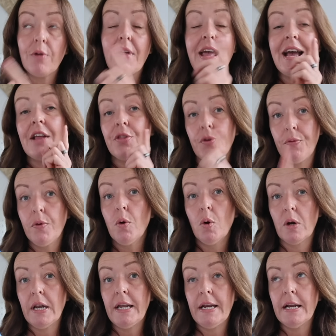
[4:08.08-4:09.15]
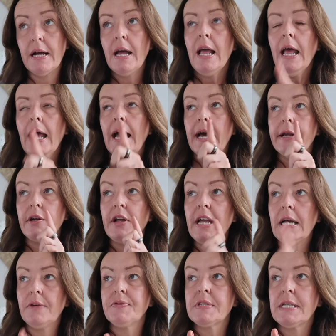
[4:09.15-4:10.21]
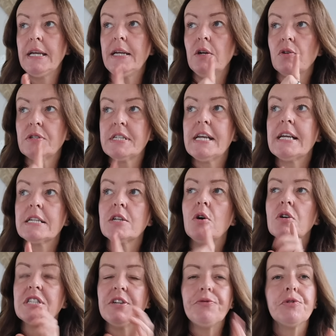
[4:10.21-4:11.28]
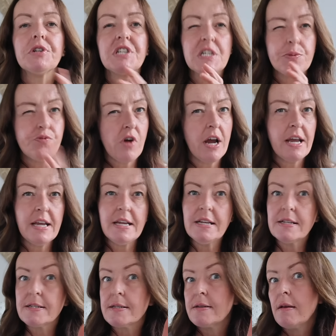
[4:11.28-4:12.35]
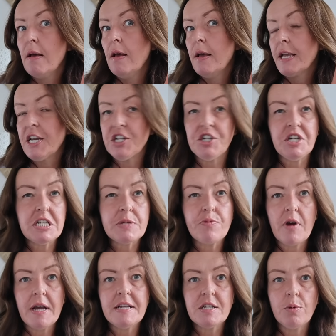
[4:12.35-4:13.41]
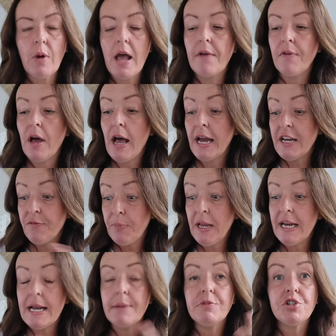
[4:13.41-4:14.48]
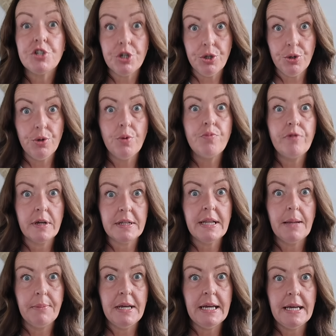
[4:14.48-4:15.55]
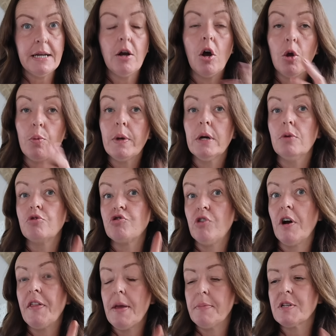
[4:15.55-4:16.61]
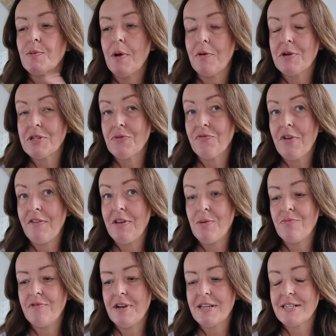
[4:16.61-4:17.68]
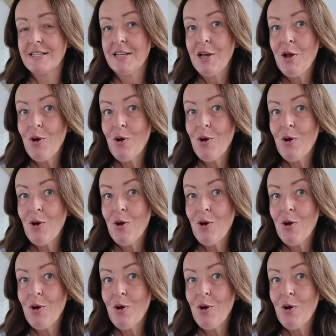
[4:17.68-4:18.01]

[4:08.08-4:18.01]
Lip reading: They have the floor cleaner, and I have seen on TikTok different sprays, kitchen sprays or whatever, and if B&M do bring them in, I will try them as well, because I'm very impressed